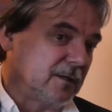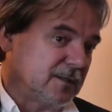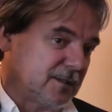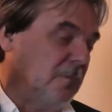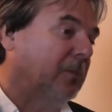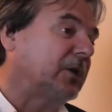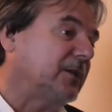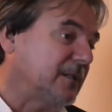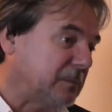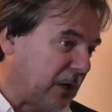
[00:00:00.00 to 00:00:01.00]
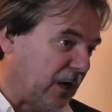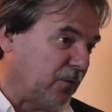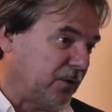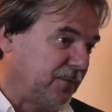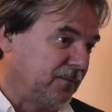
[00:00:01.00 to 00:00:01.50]
somebody in
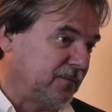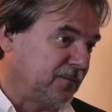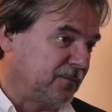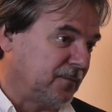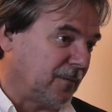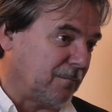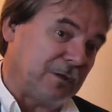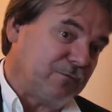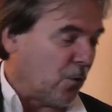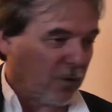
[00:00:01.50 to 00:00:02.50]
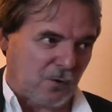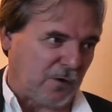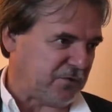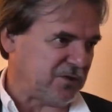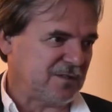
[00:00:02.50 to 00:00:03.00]
power before
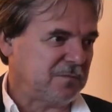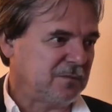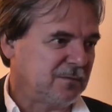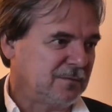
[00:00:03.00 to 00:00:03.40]
communism